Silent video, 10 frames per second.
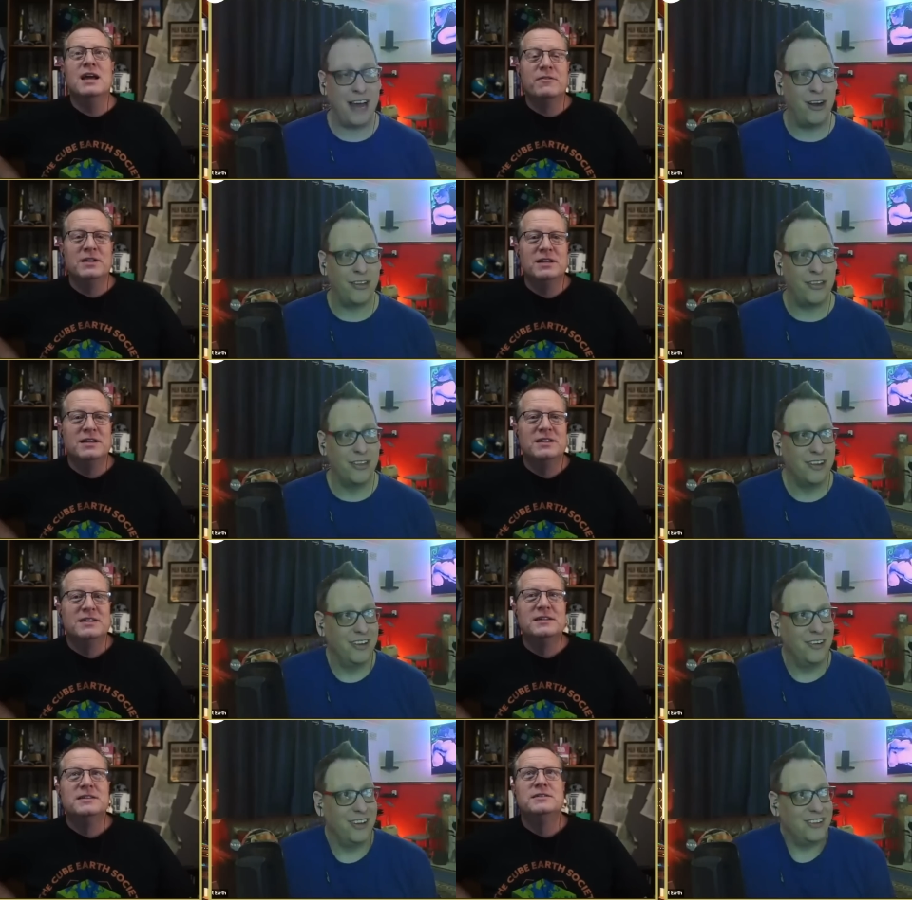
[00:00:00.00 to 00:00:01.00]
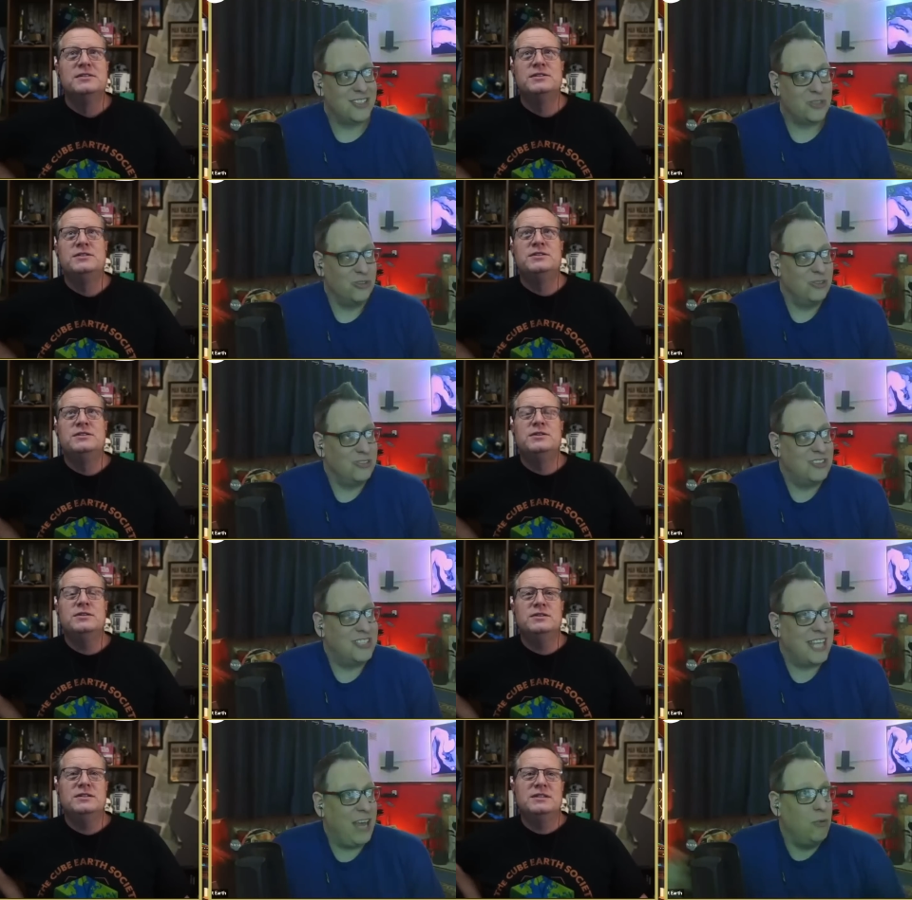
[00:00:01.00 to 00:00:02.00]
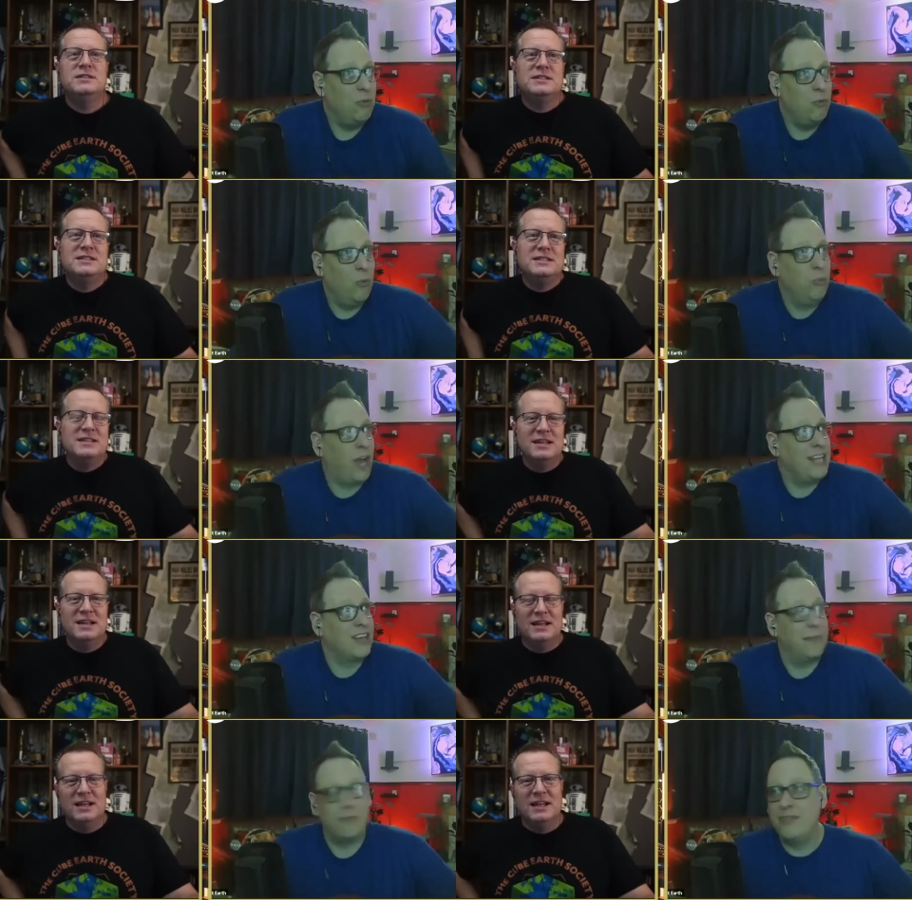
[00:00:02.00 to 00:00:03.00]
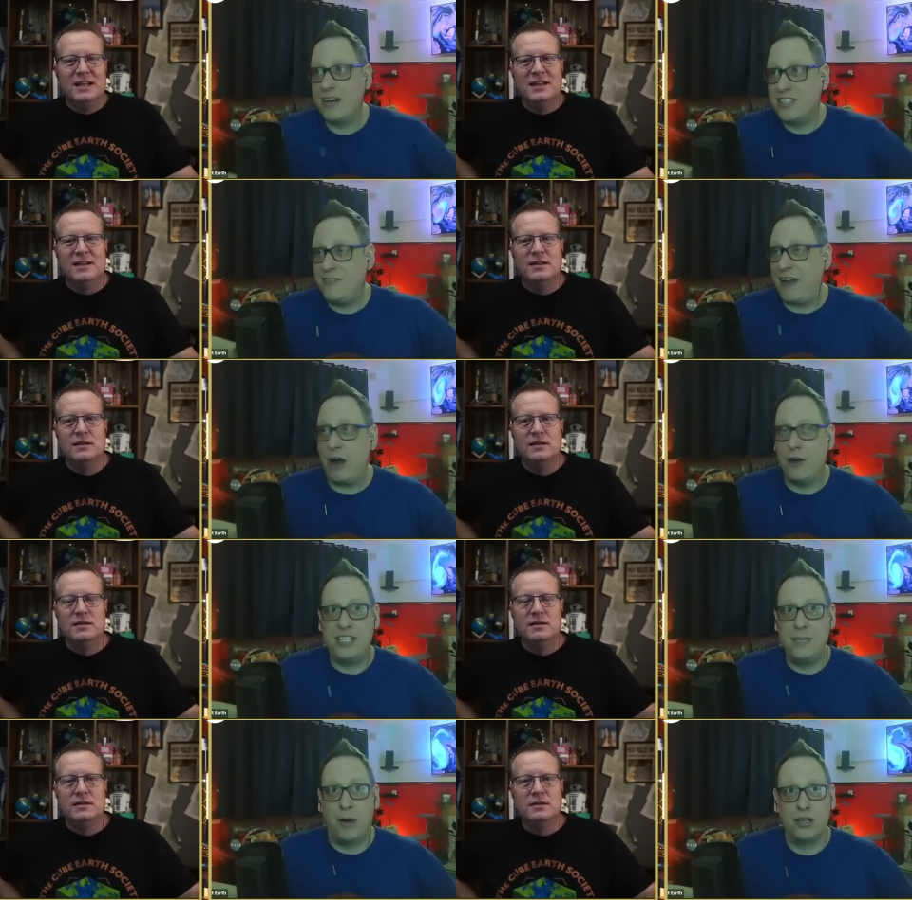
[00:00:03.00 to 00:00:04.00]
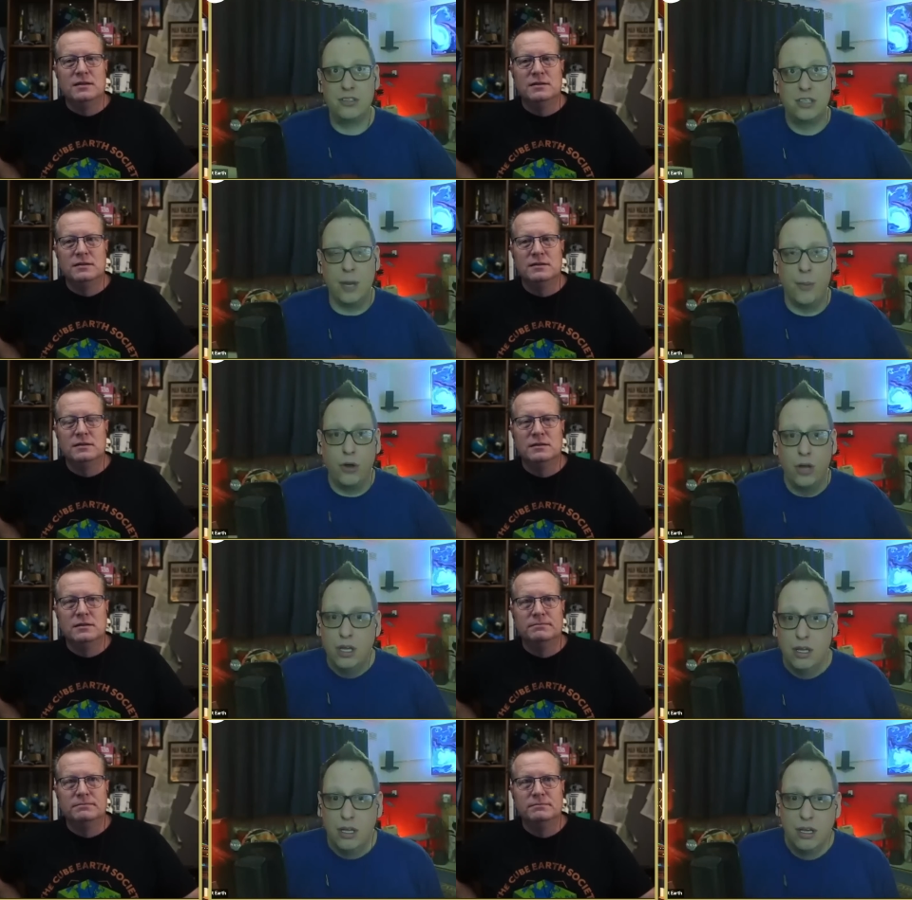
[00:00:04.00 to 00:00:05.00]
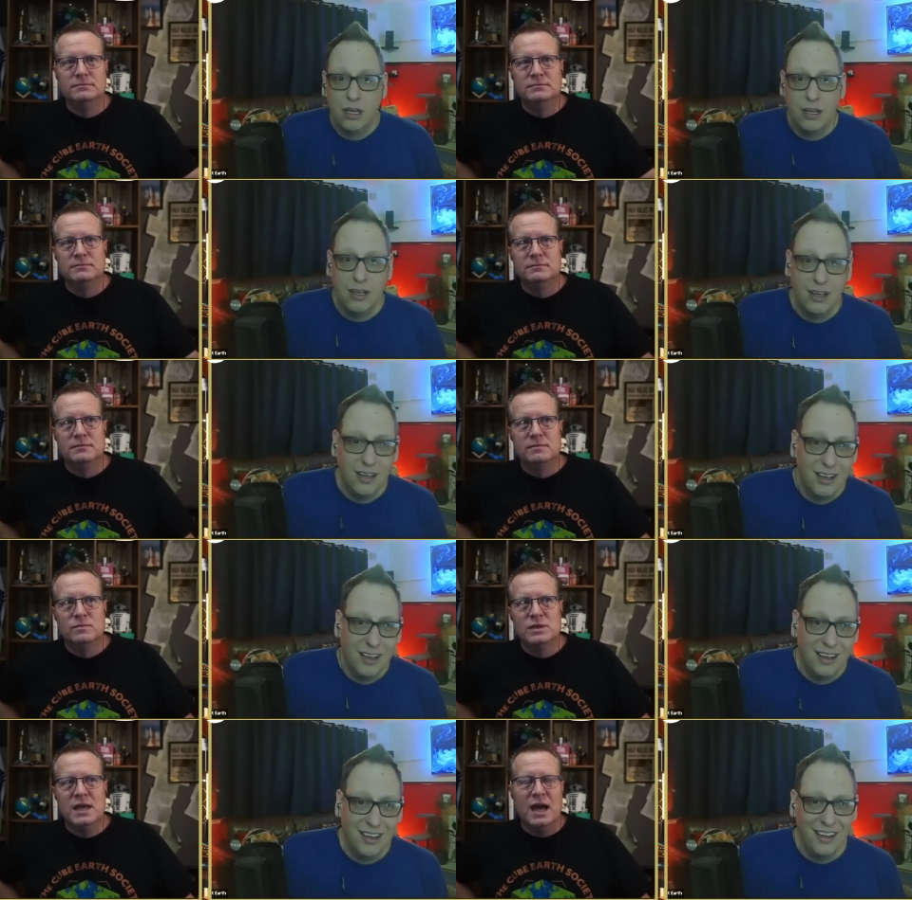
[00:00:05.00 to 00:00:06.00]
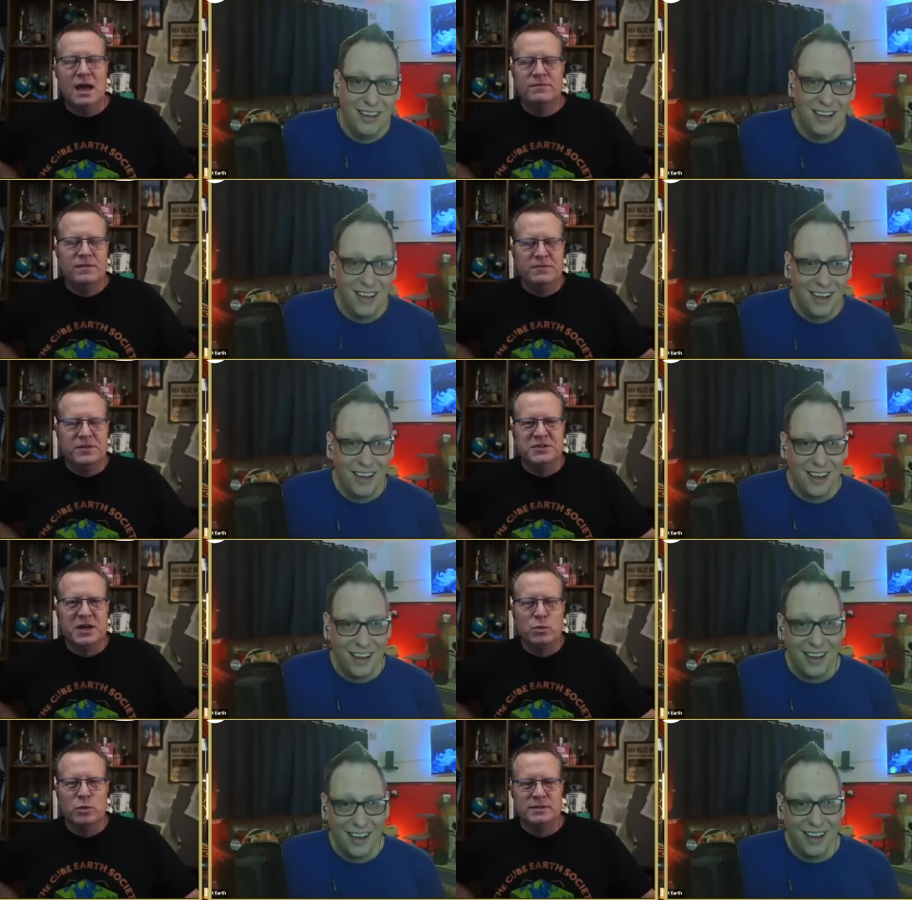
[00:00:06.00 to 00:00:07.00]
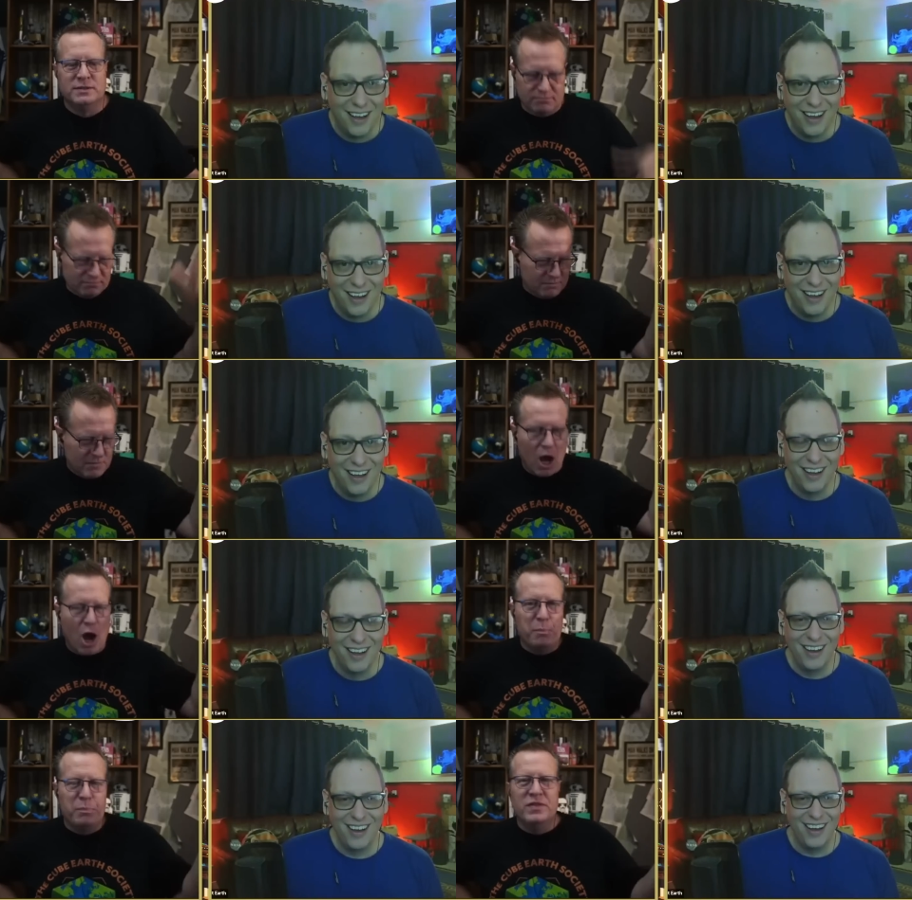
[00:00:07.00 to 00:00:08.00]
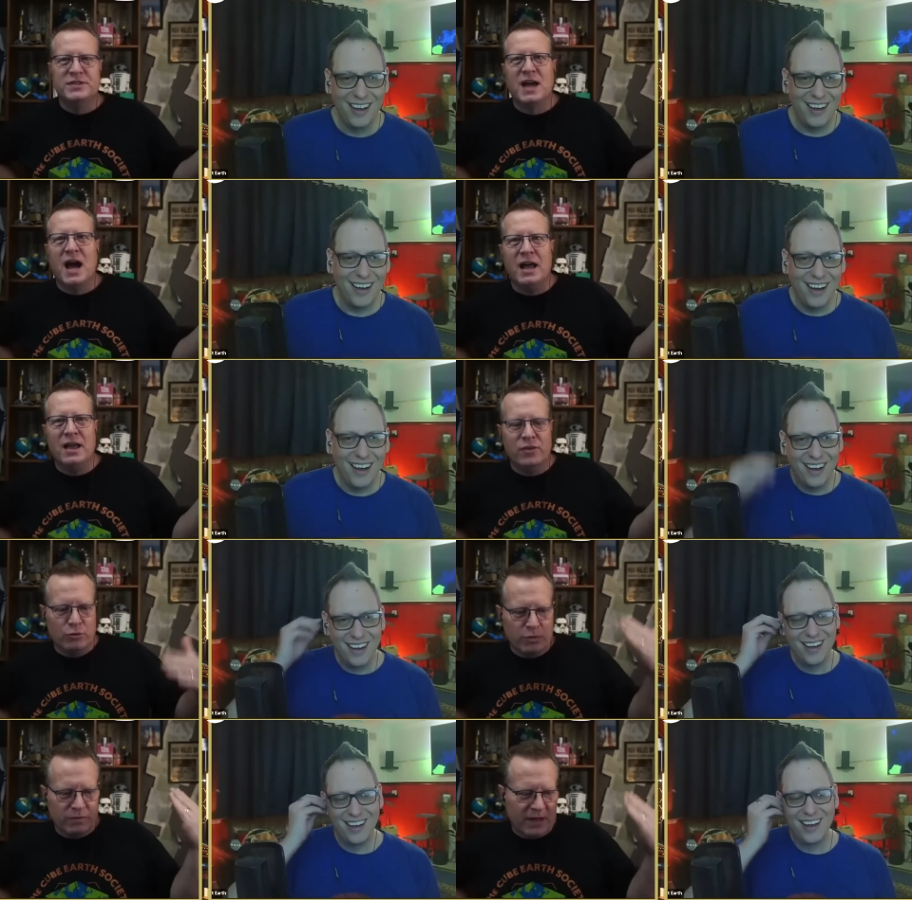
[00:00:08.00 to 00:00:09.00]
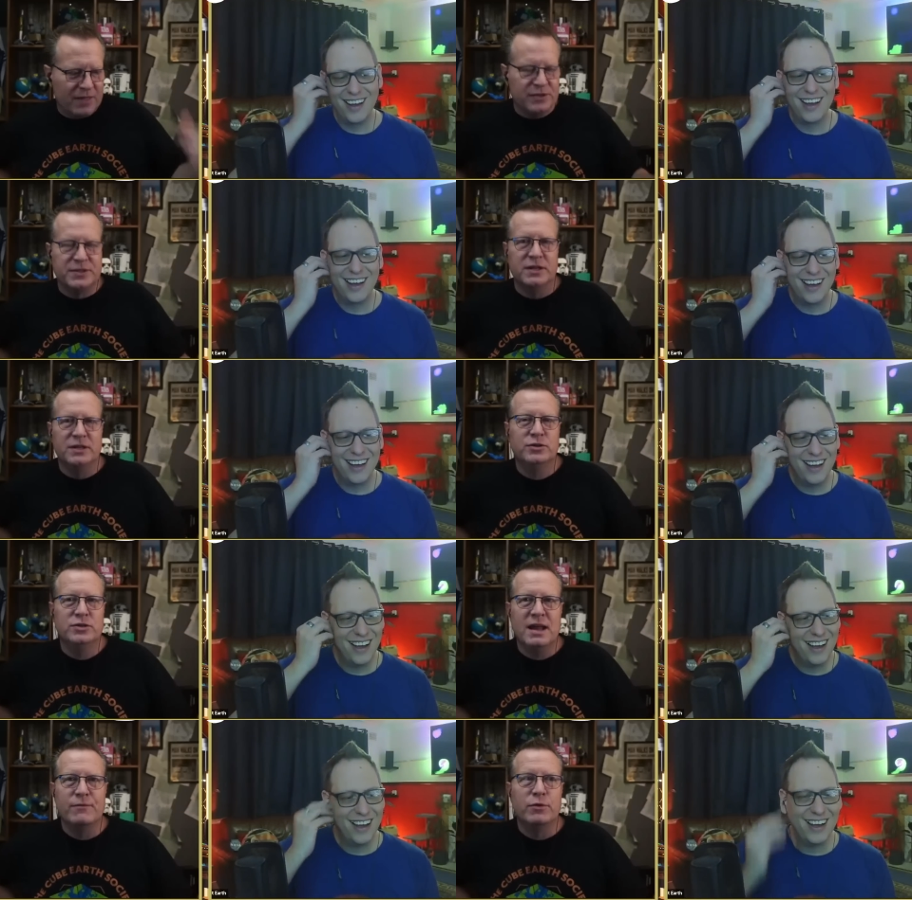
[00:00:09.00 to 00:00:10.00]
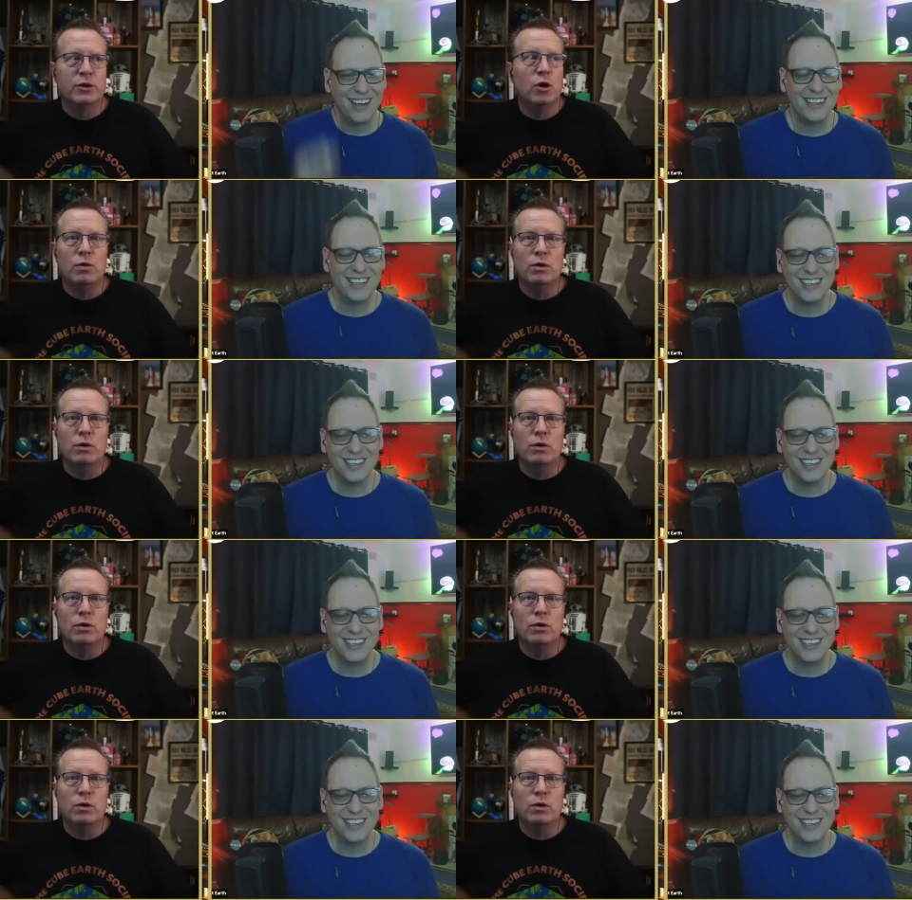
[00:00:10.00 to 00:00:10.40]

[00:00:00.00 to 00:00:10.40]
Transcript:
Speaker 1: flat Earth. Just to say nighttime. There's flat Earth debunked.
Speaker 2: Come on. Yeah, if if the sun was up in the sky and the Earth were flat, the sun could never go